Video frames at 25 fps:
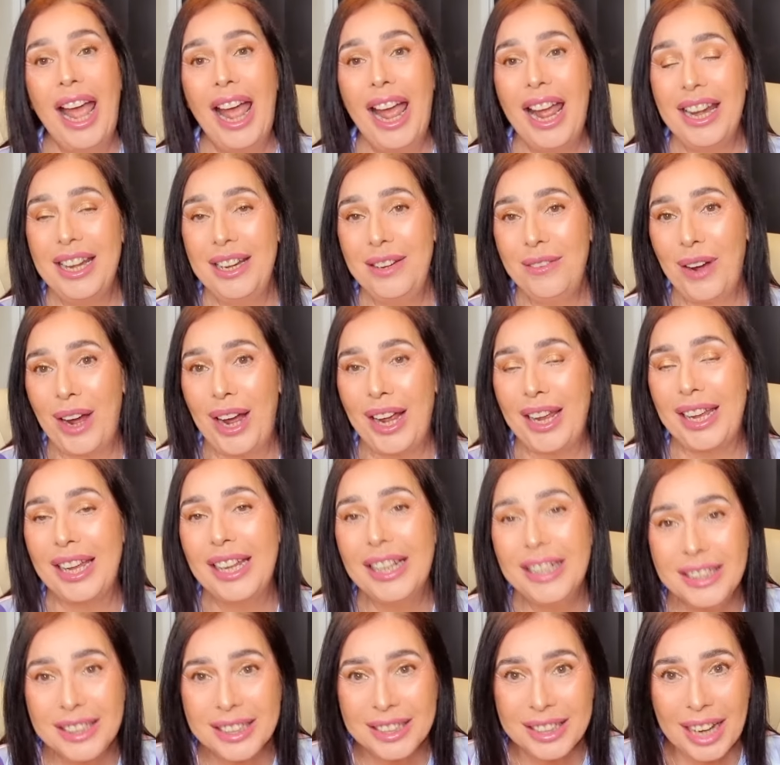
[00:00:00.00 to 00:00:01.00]
Anyway,
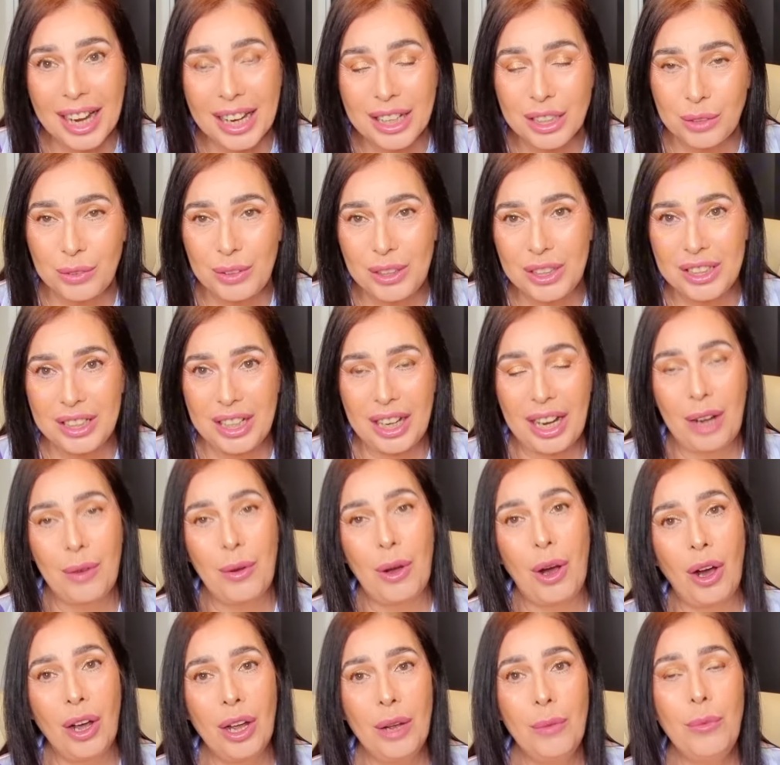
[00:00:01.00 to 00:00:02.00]
in today's video,
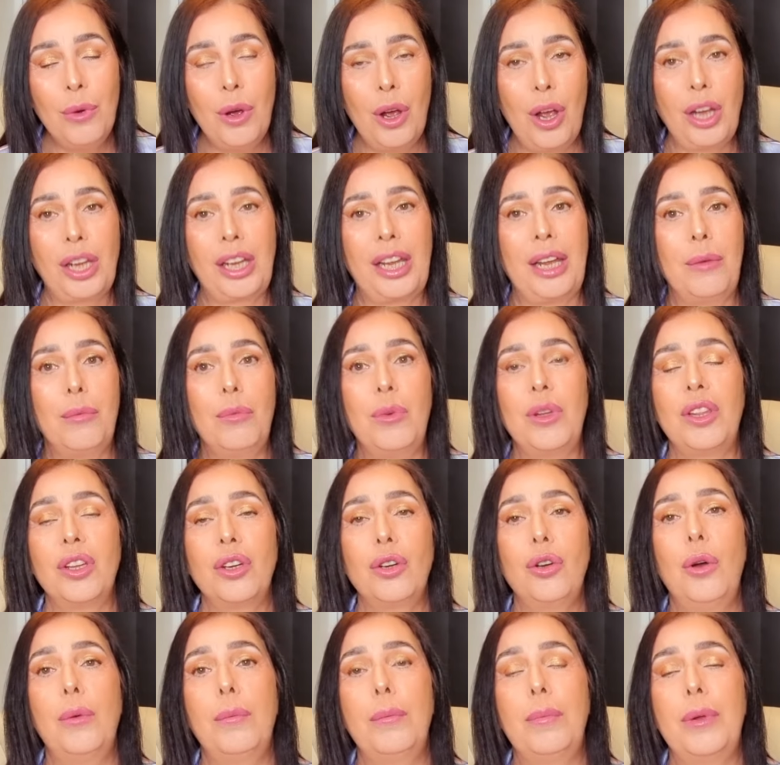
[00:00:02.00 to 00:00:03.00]
I am working with a
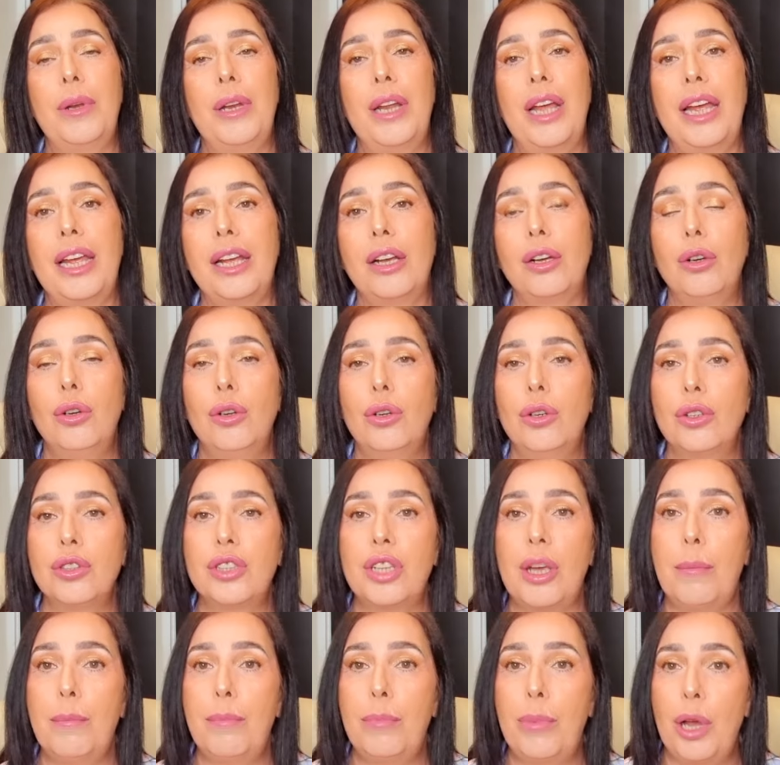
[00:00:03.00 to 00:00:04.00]
company
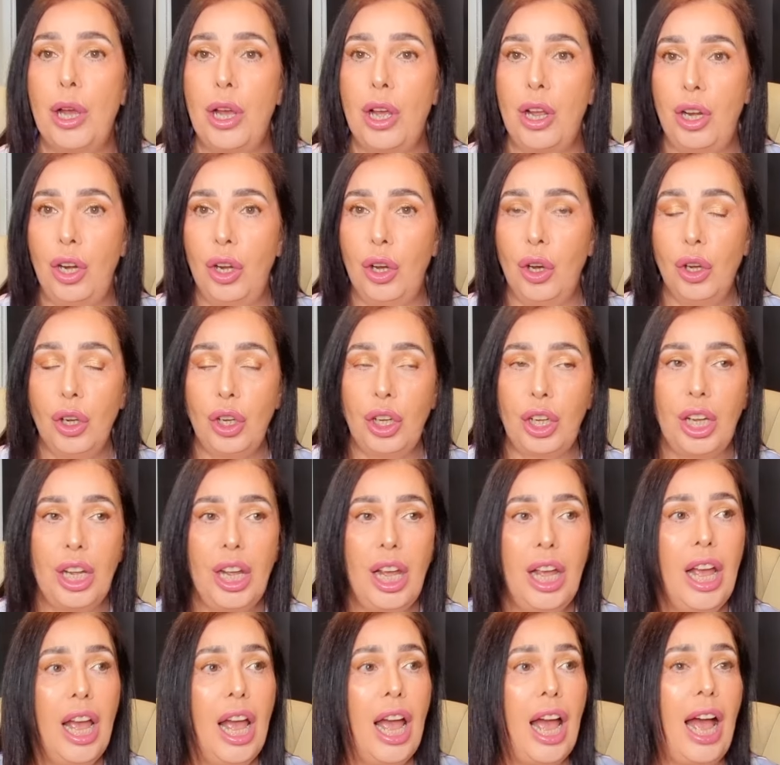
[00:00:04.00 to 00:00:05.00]
called Berlook
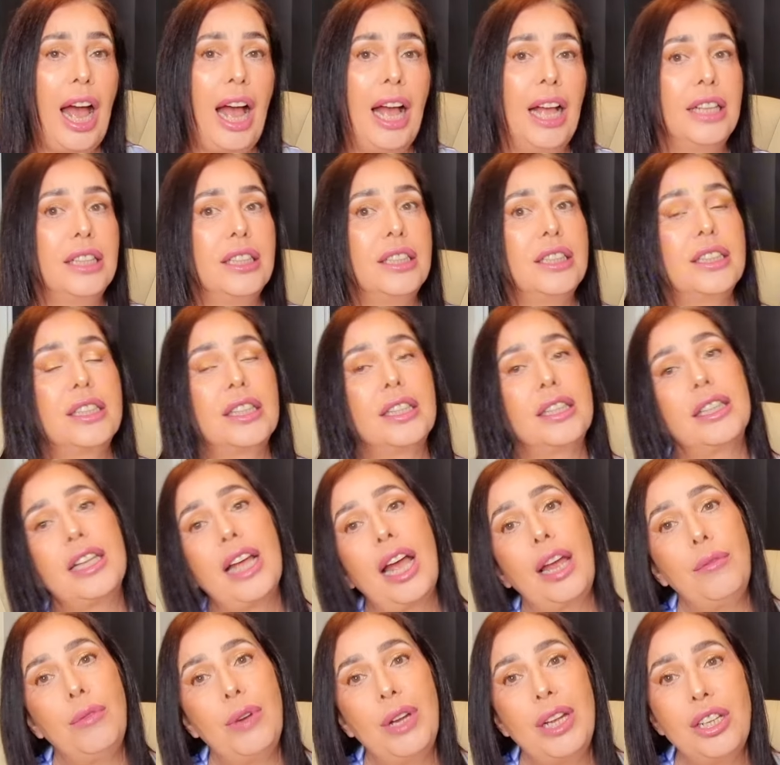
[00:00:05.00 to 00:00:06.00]
and
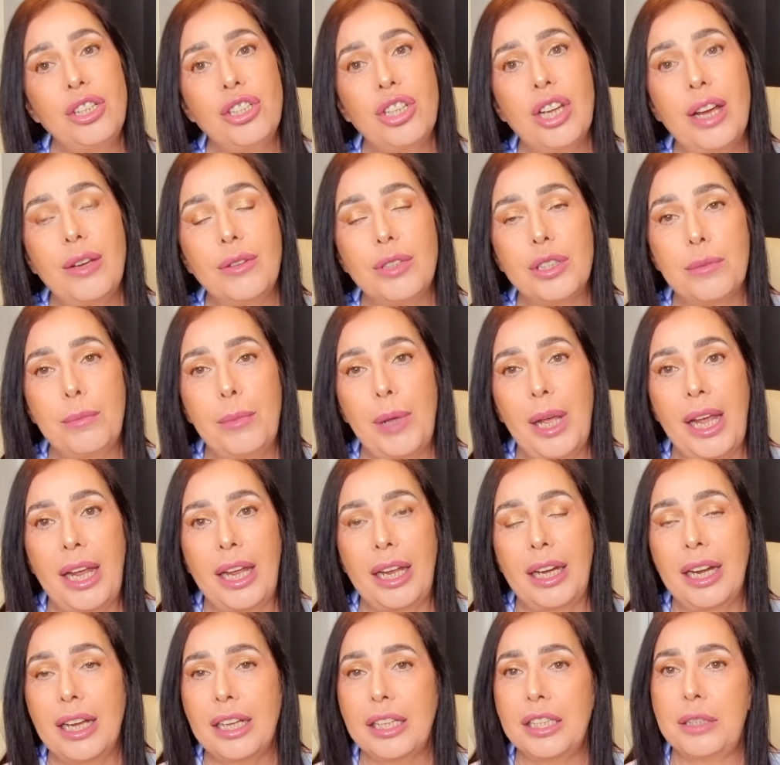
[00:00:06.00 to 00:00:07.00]
they reached out to me
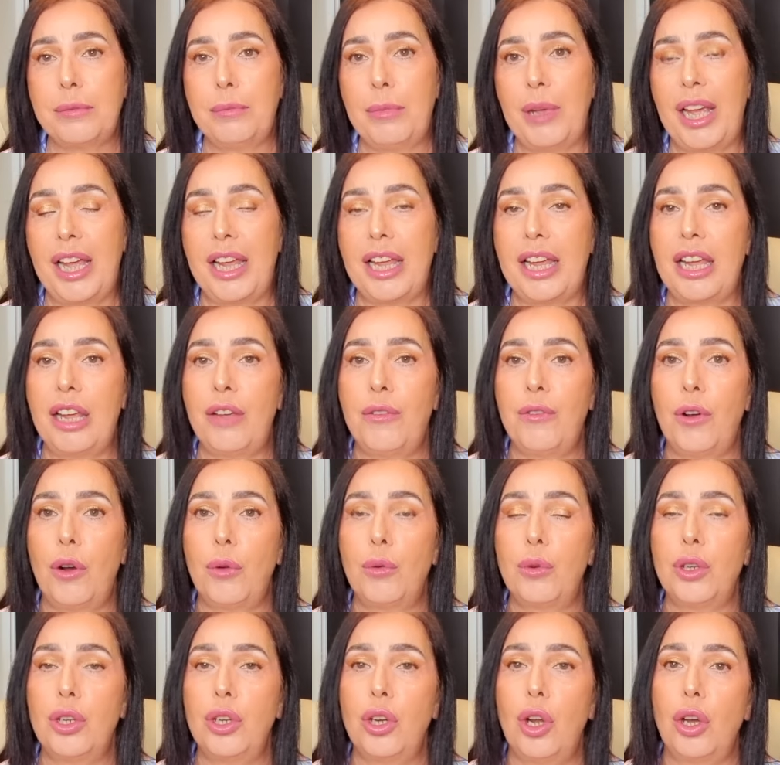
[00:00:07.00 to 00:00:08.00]
and asked me if I
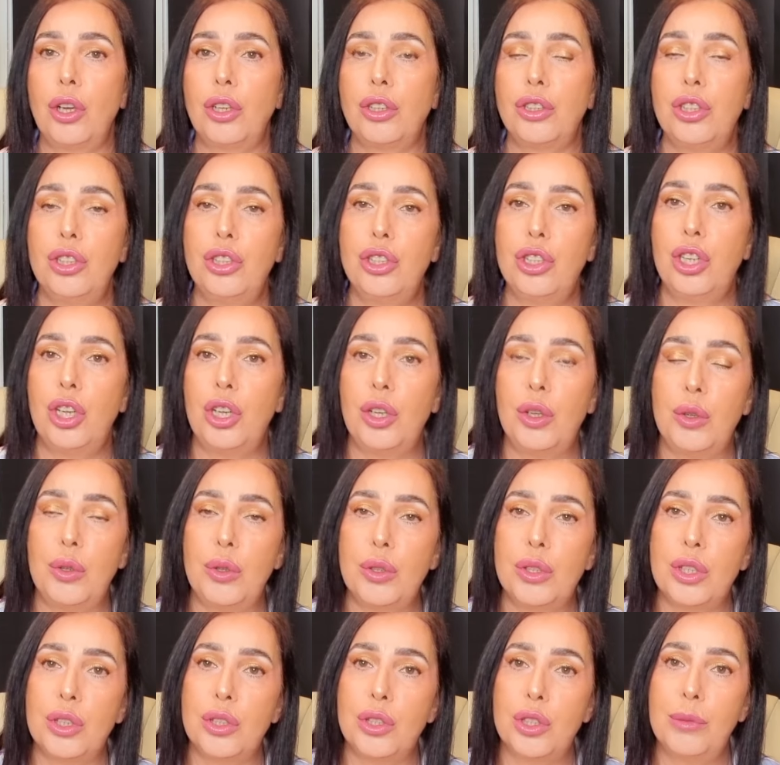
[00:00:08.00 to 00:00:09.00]
would like to
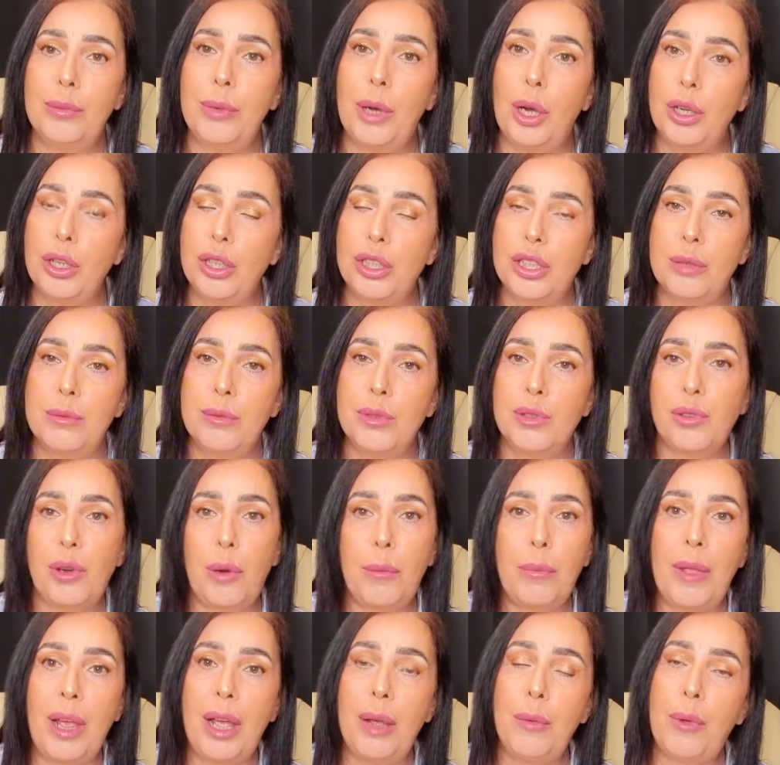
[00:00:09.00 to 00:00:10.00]
choose some items
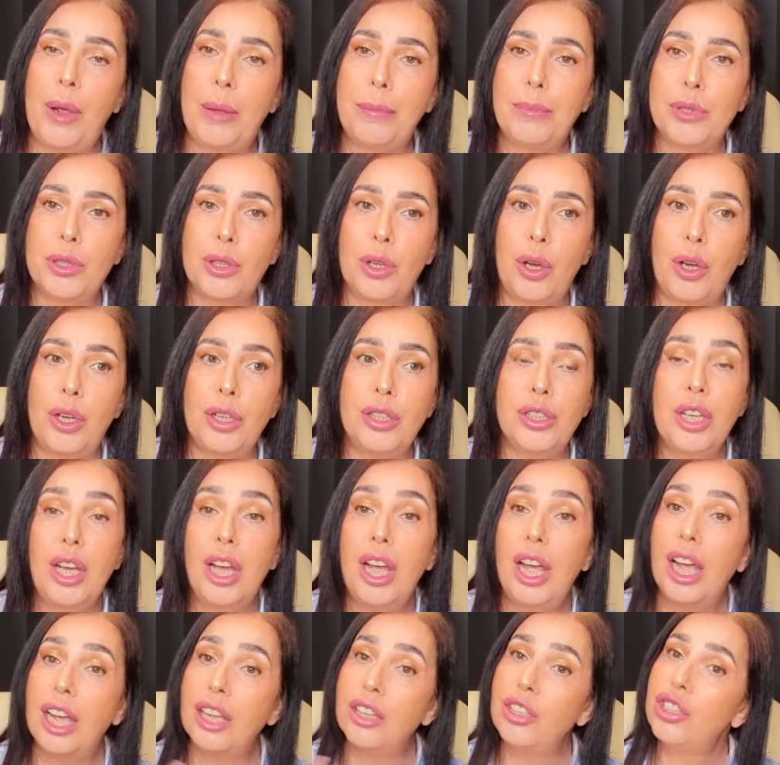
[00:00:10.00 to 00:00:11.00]
from their website
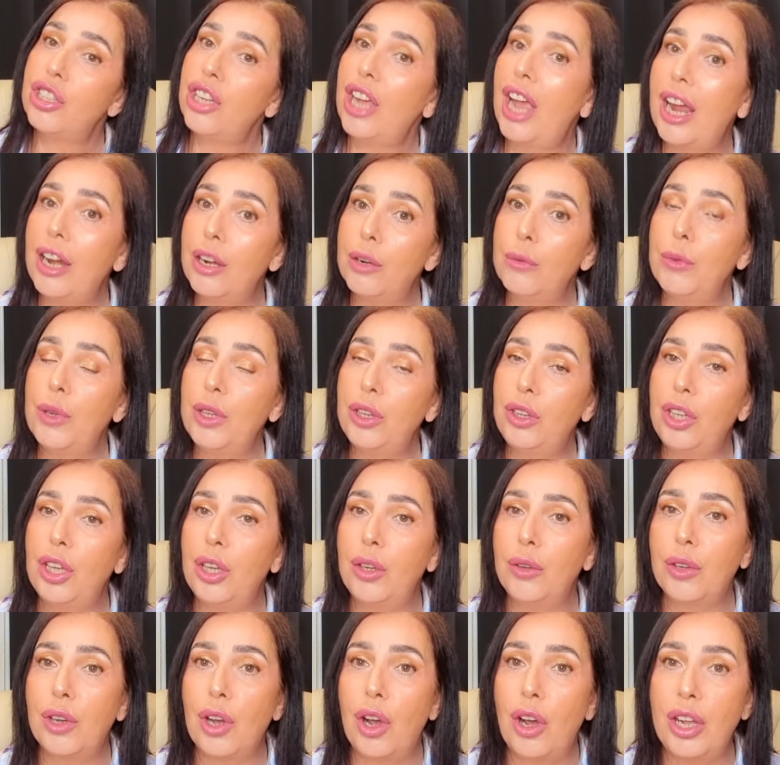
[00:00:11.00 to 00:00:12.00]
and share them with
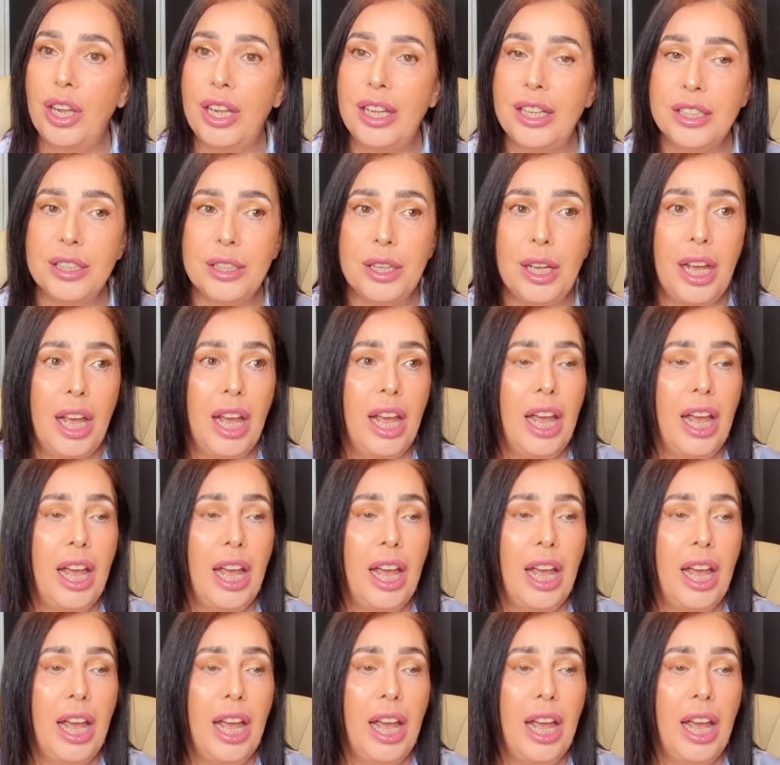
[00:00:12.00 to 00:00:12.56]
you guys.